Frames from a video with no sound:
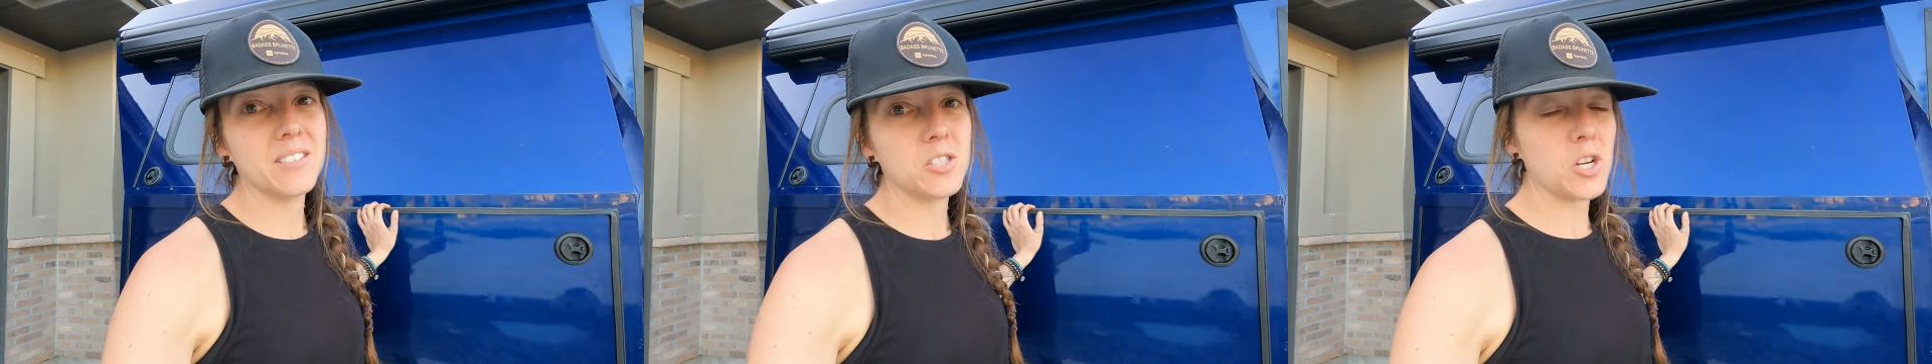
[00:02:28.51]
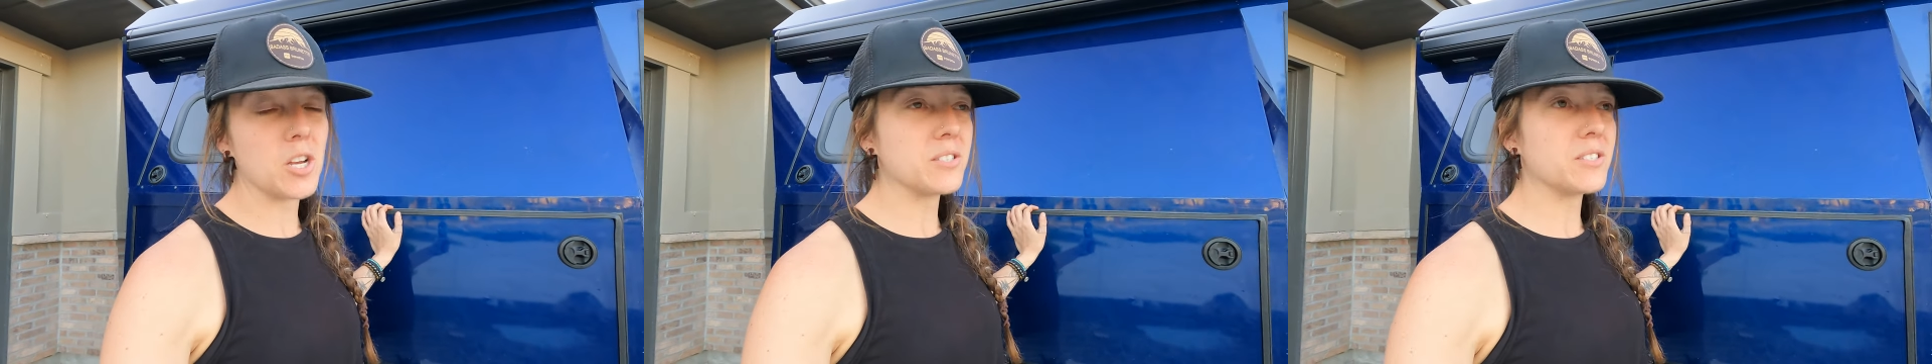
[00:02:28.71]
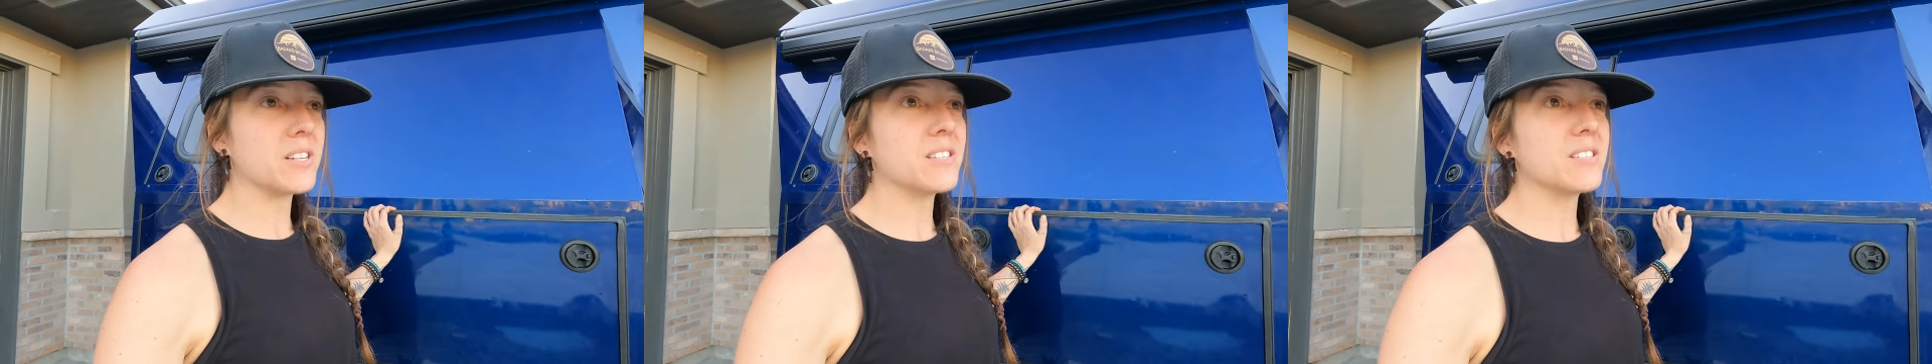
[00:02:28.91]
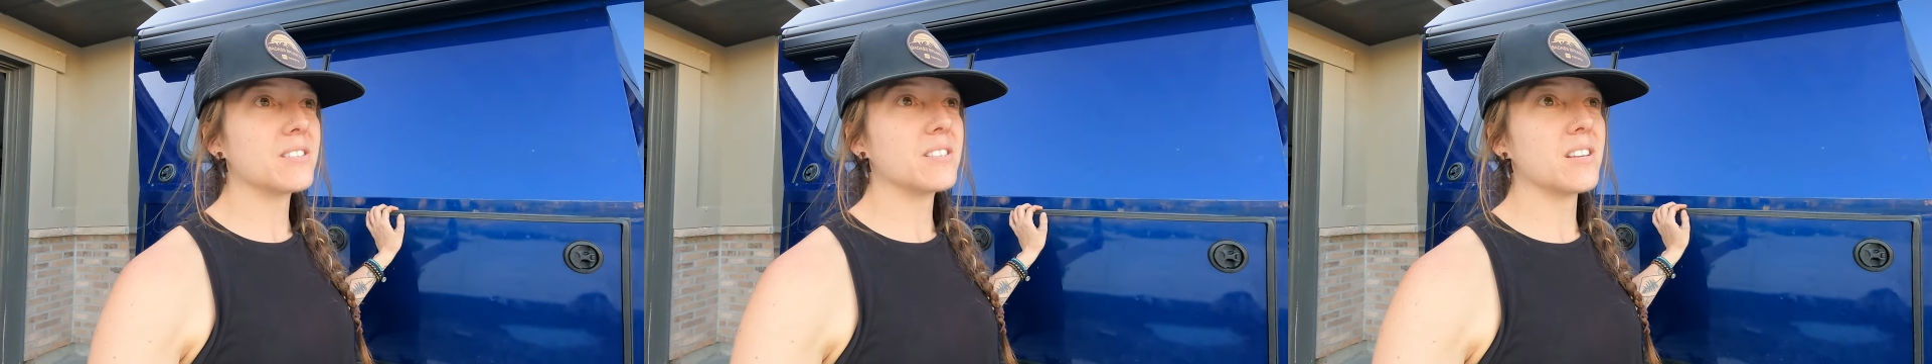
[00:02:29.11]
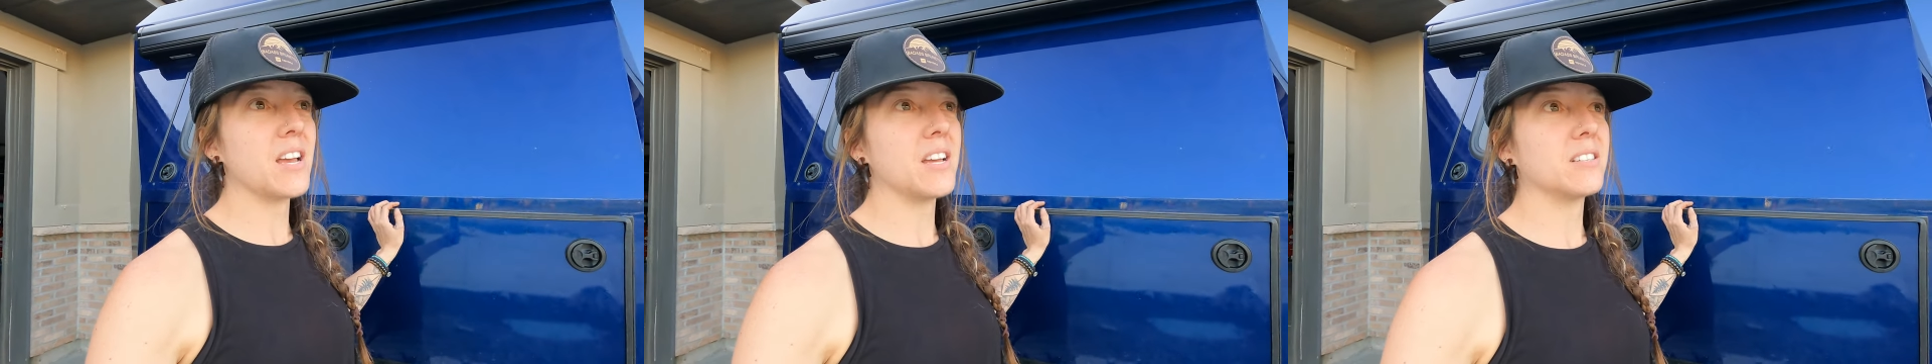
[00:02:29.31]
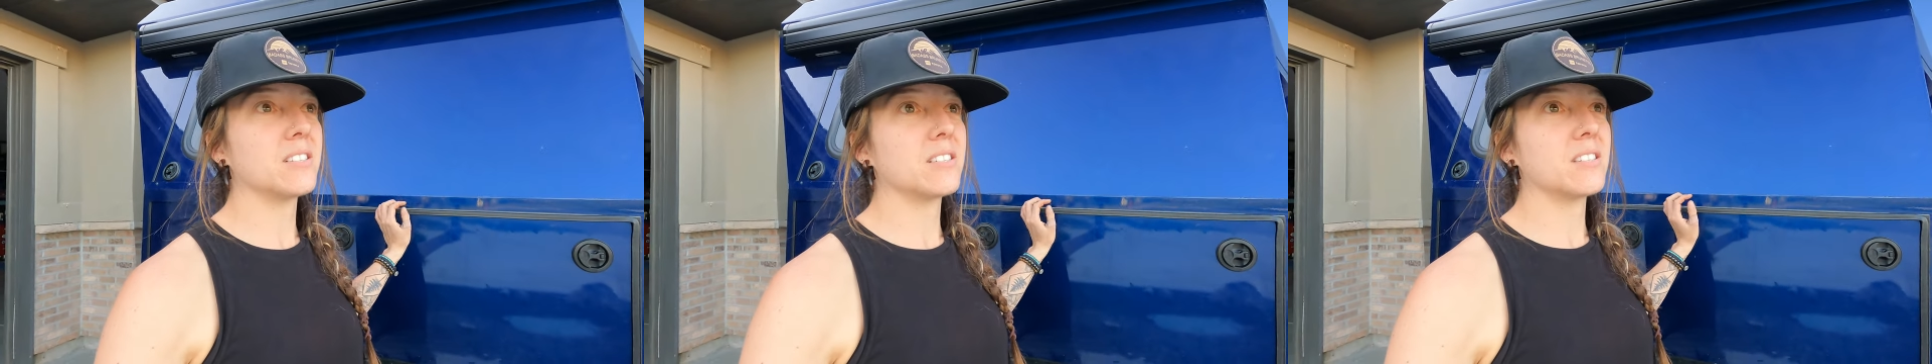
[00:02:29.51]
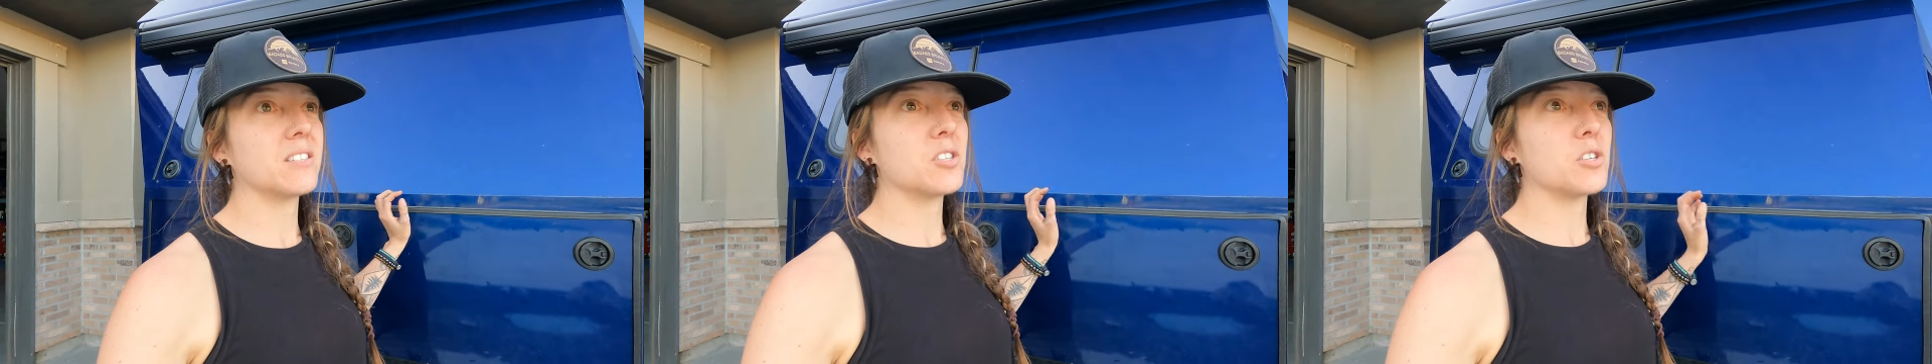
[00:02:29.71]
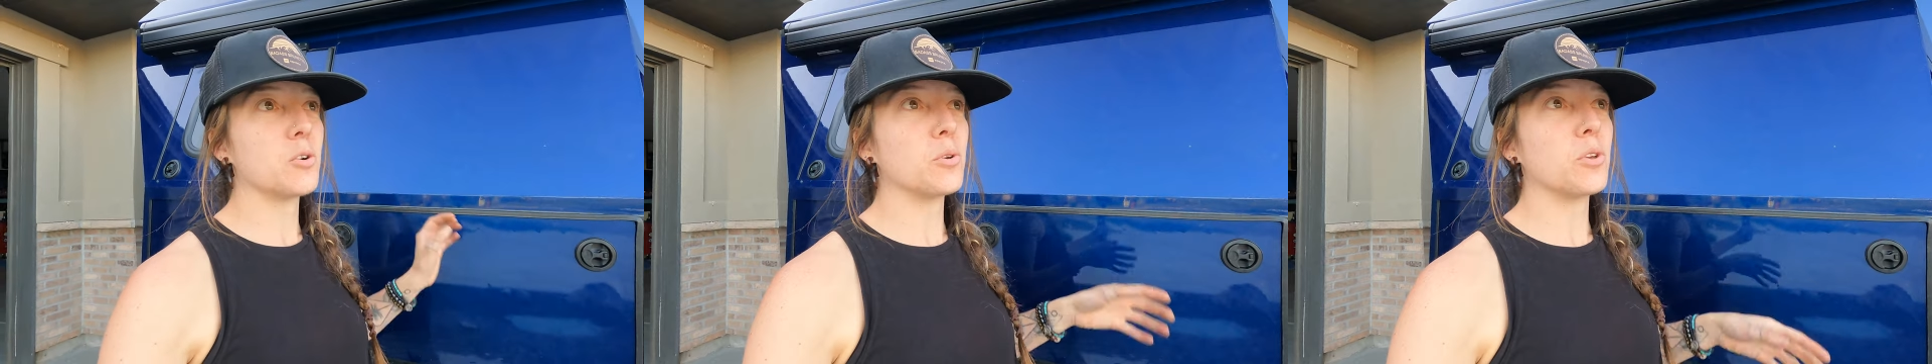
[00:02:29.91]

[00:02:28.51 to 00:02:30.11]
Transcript: justice and show